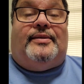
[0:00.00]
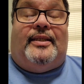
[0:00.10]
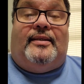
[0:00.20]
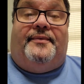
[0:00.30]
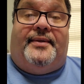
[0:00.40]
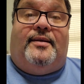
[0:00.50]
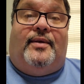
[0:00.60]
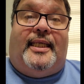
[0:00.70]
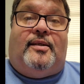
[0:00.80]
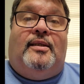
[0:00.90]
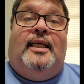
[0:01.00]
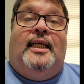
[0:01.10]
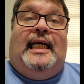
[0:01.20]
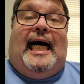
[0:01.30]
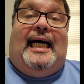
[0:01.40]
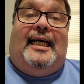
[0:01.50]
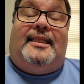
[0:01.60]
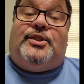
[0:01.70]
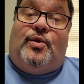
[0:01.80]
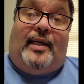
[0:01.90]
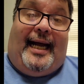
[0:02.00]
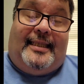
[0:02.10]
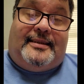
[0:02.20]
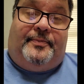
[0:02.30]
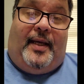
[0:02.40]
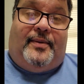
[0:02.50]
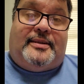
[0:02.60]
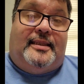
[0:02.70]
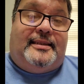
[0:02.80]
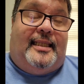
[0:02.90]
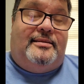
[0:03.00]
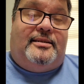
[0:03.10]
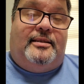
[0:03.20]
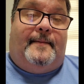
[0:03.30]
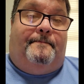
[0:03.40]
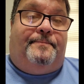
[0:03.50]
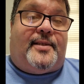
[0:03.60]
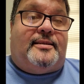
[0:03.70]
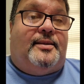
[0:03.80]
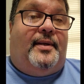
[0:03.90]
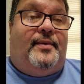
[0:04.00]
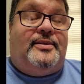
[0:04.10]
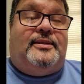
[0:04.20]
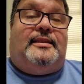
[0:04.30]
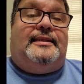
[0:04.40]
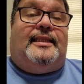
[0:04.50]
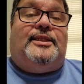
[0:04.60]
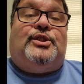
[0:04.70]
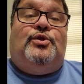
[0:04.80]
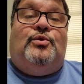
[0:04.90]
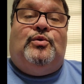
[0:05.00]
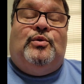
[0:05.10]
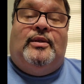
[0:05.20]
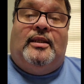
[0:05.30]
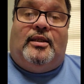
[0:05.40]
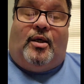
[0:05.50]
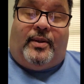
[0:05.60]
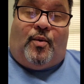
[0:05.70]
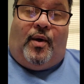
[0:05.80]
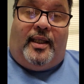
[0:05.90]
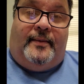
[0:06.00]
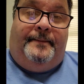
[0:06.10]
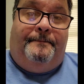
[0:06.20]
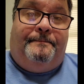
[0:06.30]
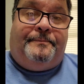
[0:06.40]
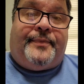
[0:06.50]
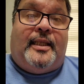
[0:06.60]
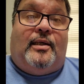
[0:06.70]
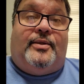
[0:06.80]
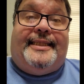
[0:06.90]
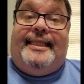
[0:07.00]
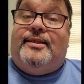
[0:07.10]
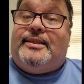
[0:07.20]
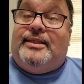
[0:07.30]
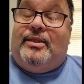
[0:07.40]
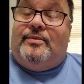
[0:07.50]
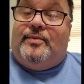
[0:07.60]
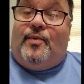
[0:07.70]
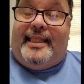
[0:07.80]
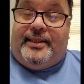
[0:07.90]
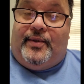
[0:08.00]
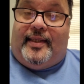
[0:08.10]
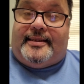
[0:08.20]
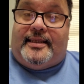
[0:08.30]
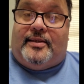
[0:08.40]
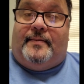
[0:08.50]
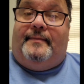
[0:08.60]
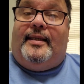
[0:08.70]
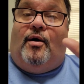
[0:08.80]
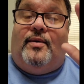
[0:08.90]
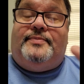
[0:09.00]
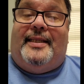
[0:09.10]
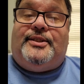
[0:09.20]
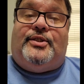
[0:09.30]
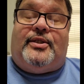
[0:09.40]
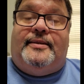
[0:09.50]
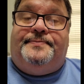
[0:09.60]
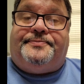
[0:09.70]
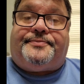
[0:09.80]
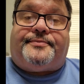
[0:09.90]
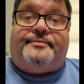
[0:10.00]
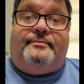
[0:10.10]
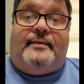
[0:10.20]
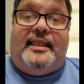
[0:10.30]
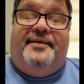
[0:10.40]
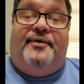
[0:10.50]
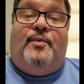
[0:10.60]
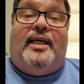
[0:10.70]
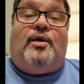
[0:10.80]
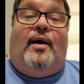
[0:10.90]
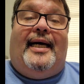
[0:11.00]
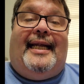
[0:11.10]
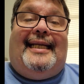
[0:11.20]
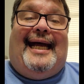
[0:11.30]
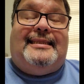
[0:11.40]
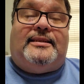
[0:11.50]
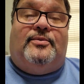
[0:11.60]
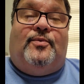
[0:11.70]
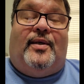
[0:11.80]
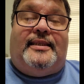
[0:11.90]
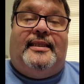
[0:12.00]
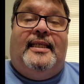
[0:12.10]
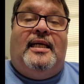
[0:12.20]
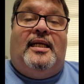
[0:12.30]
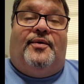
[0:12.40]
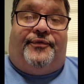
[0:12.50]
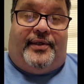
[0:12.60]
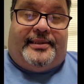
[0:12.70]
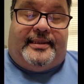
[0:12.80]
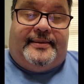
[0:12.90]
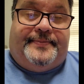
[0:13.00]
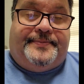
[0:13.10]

If they want to know. Do ask people. Sometimes some people, they're too overwhelmed, or they just don't want to do it. So always make sure, if you want, go ahead and ask someone first.